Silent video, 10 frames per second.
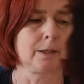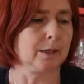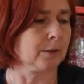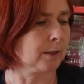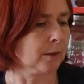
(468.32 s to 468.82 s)

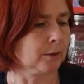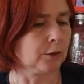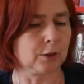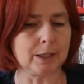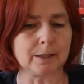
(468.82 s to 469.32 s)
There's our
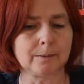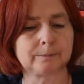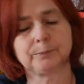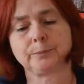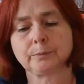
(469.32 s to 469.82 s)
chick.
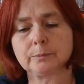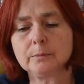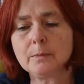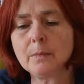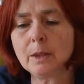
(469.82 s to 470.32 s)

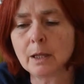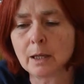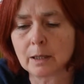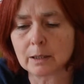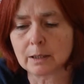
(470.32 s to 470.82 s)

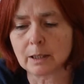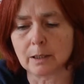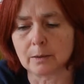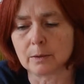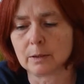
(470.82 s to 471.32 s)

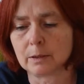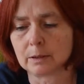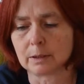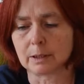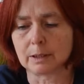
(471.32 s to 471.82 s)
Now
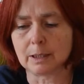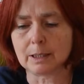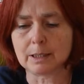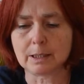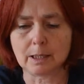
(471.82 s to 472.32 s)
the
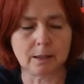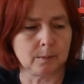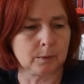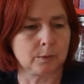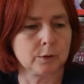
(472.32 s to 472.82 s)
next thing
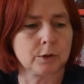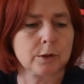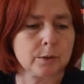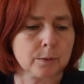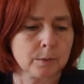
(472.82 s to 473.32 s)
I'm going to
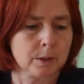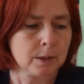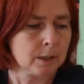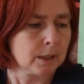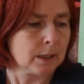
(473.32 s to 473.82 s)
do
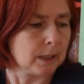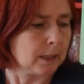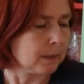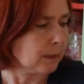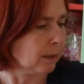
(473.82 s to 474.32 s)

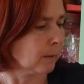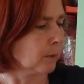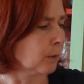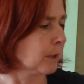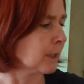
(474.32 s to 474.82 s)
is I'm
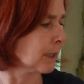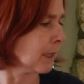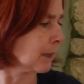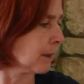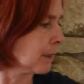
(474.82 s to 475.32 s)
going to
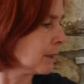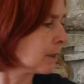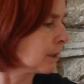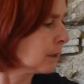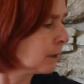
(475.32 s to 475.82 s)
get
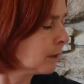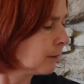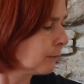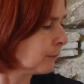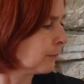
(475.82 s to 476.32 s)
this
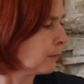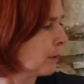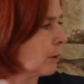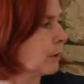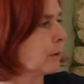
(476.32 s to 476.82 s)

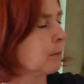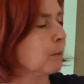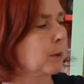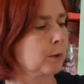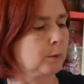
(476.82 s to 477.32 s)
other
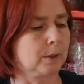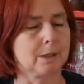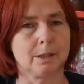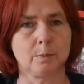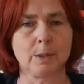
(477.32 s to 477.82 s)
bird with
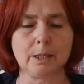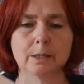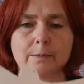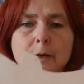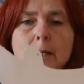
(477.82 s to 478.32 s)
its
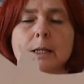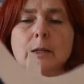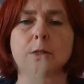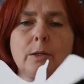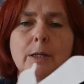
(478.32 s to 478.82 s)
wings flying
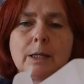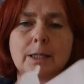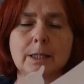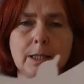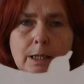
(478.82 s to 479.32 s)
out. So you
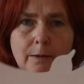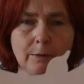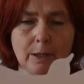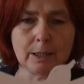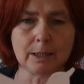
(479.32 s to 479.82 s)
can see I've
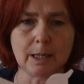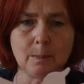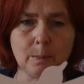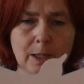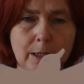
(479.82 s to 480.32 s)
got a
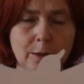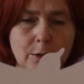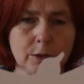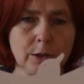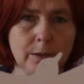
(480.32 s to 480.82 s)
template
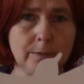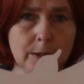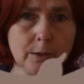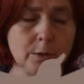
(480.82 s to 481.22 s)
cut of this